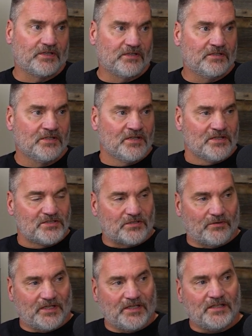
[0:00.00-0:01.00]
And
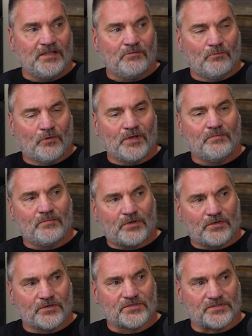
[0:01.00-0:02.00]
so any one
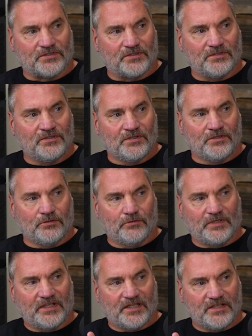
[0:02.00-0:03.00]
person who
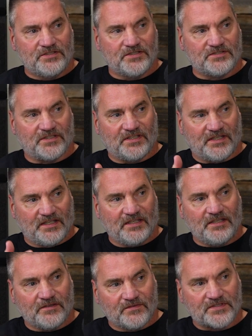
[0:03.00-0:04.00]
engages in
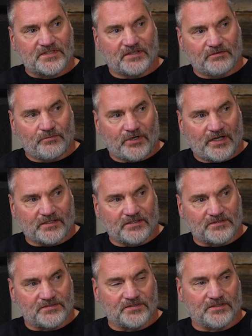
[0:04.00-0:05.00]
any of the 7
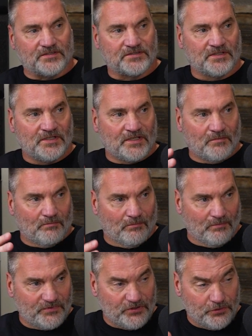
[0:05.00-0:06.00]
practices,
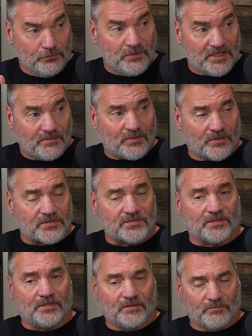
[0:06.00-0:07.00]
unique
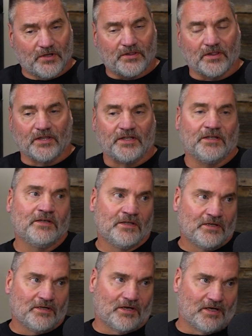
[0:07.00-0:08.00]
person monthly,
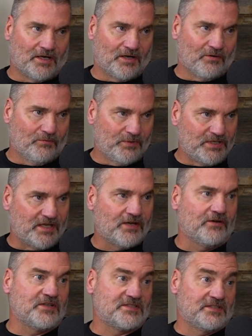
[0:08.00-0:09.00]
we count as